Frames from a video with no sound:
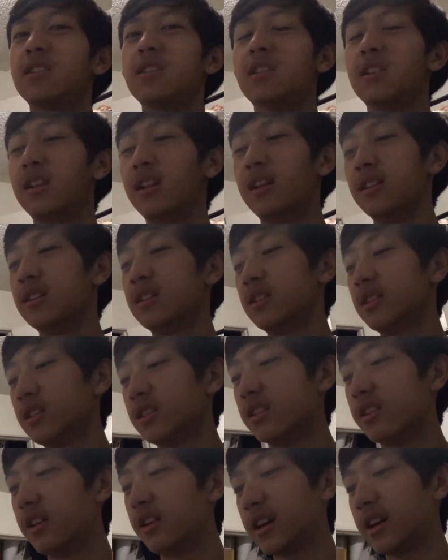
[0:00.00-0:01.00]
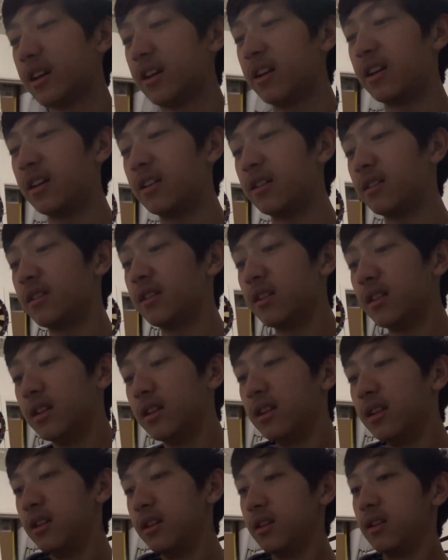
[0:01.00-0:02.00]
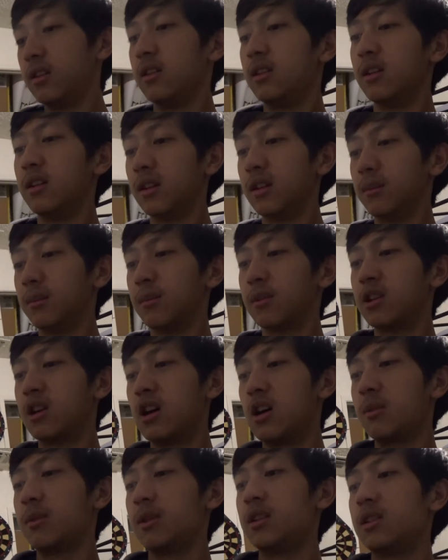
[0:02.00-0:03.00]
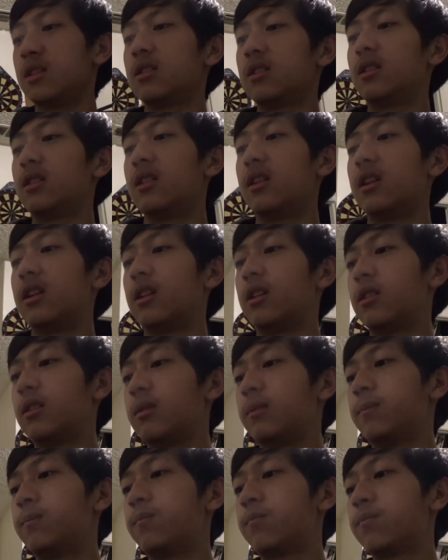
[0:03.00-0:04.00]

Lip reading: then go ahead and comment and